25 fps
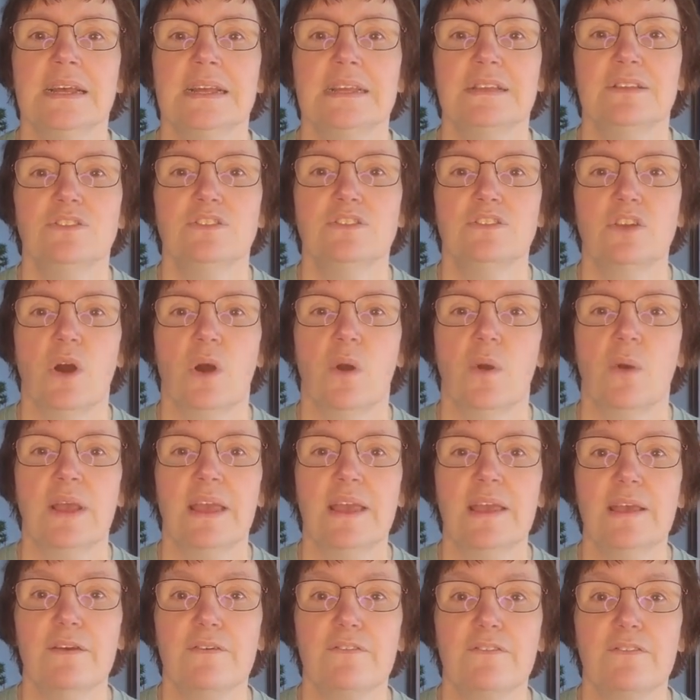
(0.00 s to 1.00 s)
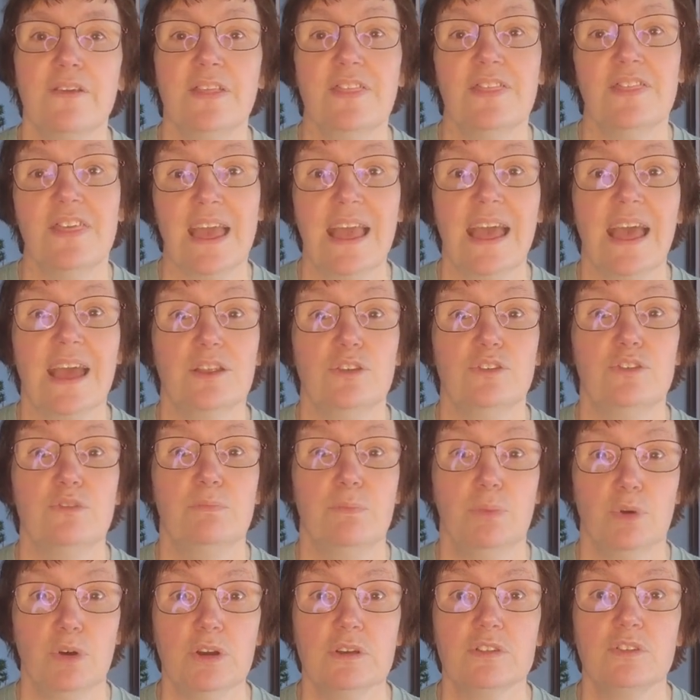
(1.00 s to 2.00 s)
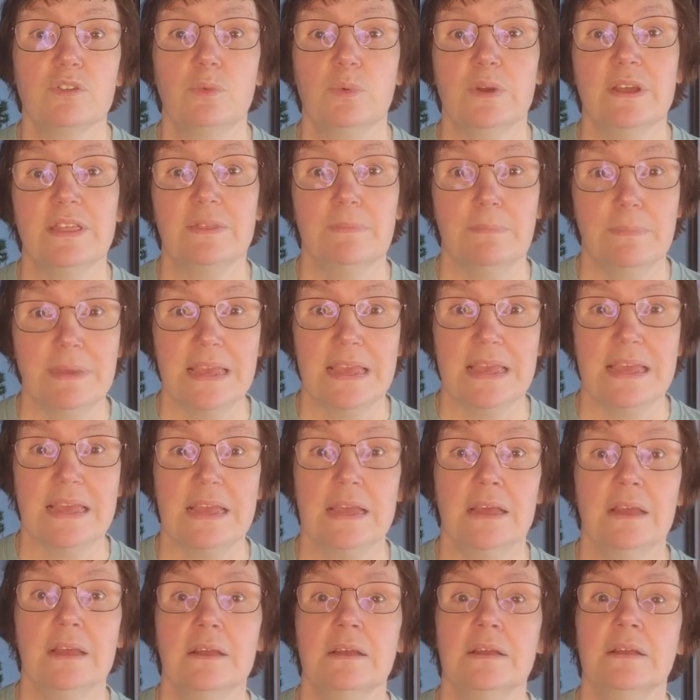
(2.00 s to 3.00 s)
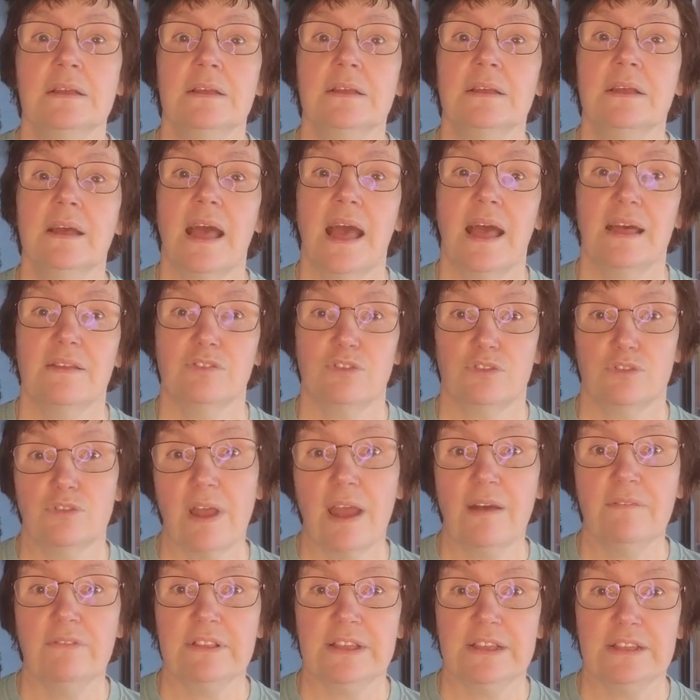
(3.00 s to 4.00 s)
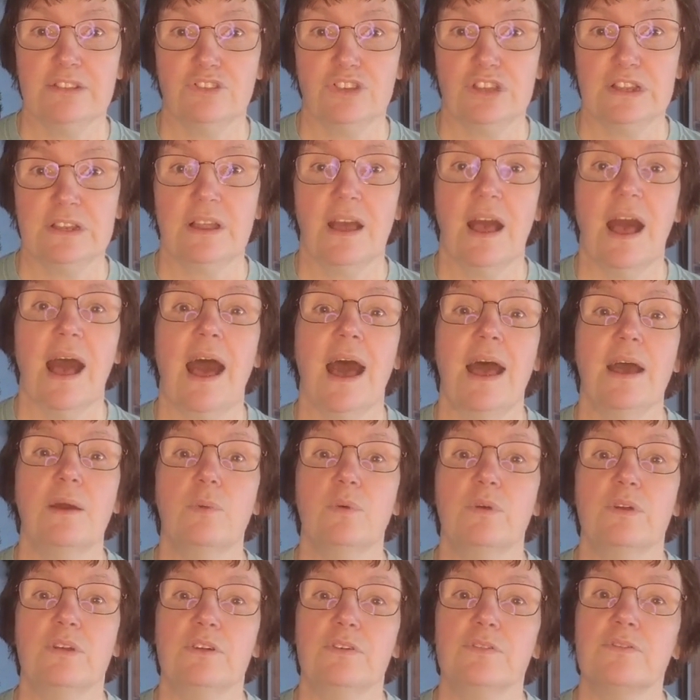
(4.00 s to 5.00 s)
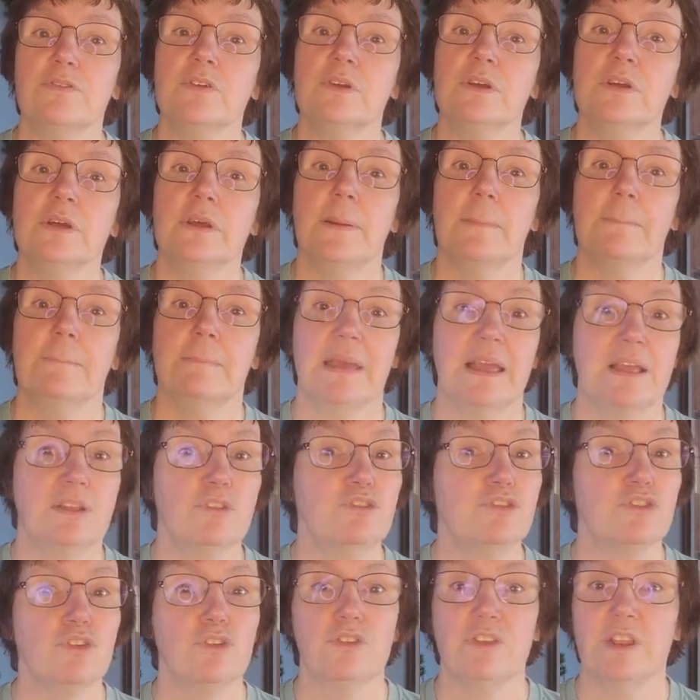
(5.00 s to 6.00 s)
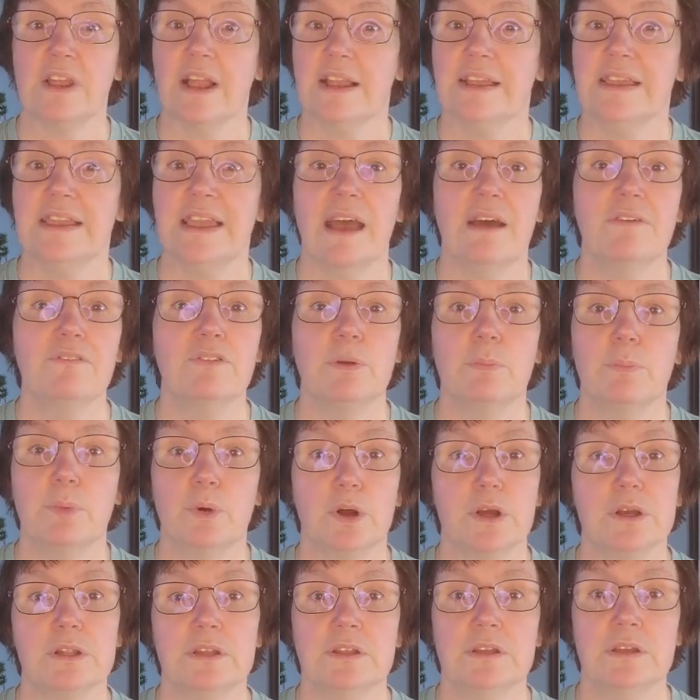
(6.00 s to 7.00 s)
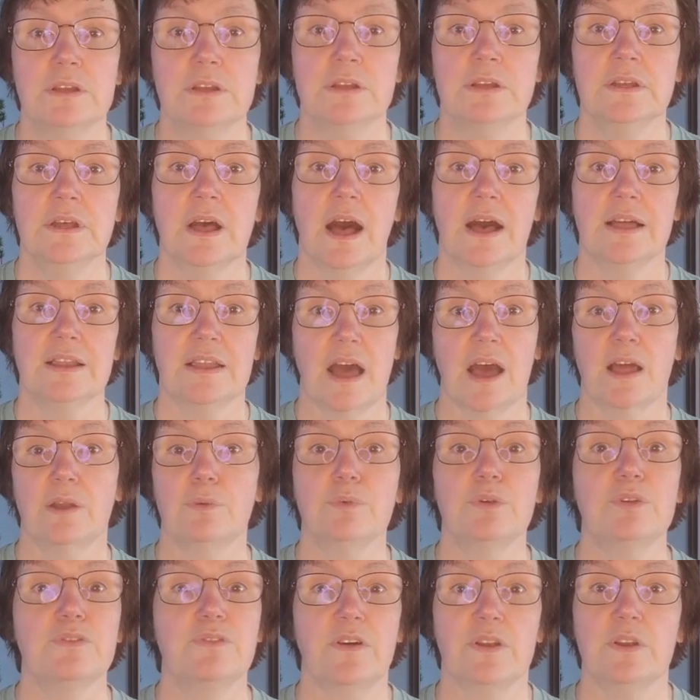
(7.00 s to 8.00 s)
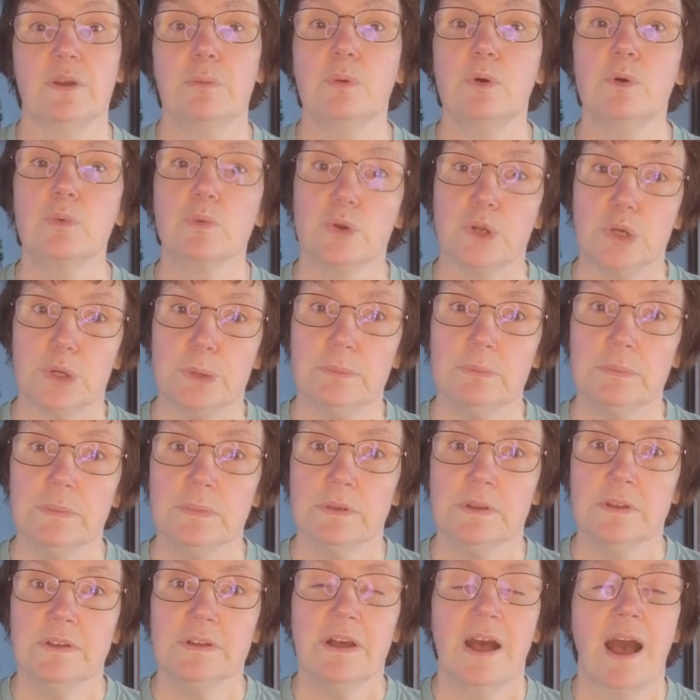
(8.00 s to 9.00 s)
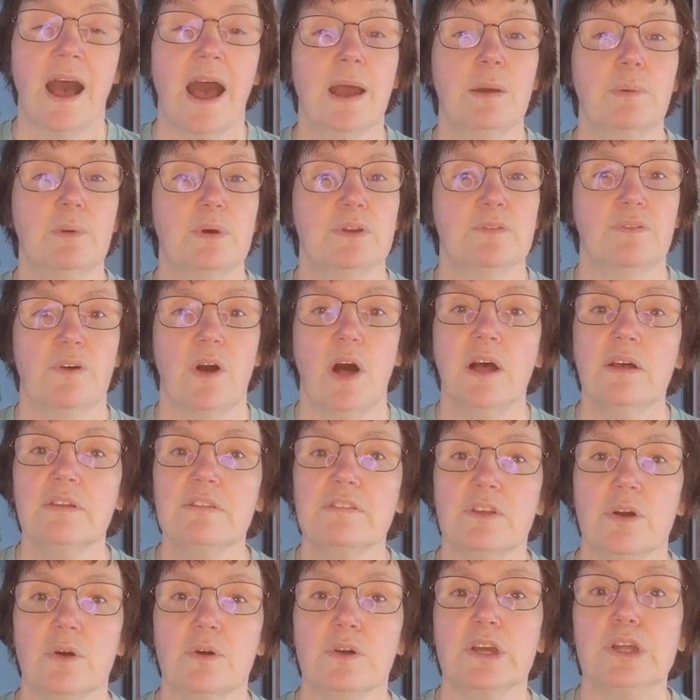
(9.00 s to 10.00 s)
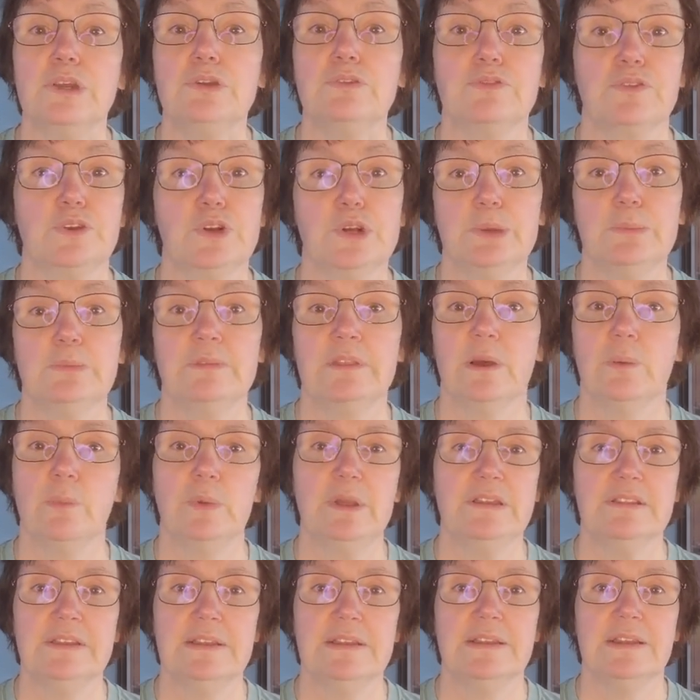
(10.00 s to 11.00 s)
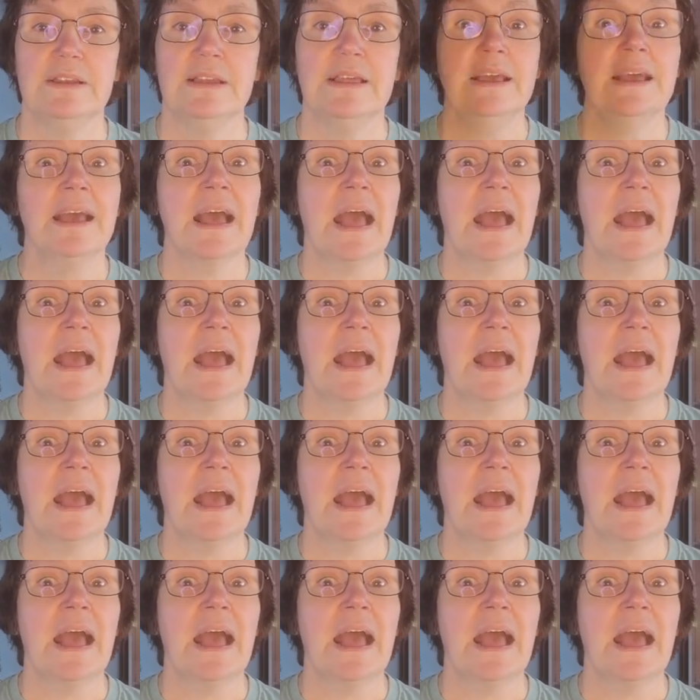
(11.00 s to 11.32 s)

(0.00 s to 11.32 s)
So if they had booked with me as a travel agent, I would have made sure that I never booked a non-refundable room. I would have also confirmed that we didn't